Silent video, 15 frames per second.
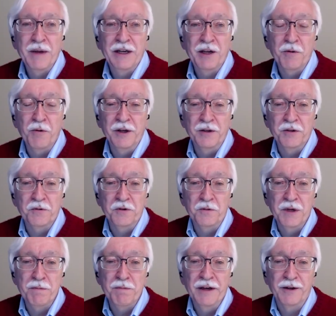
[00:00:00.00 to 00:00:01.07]
many ways would
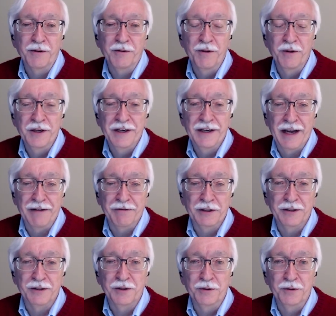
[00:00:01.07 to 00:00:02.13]
be better than
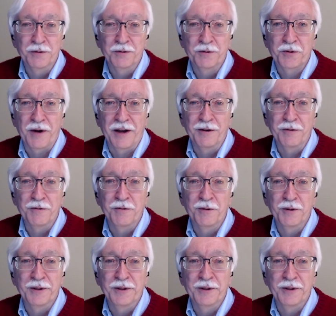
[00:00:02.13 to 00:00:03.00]
having to try to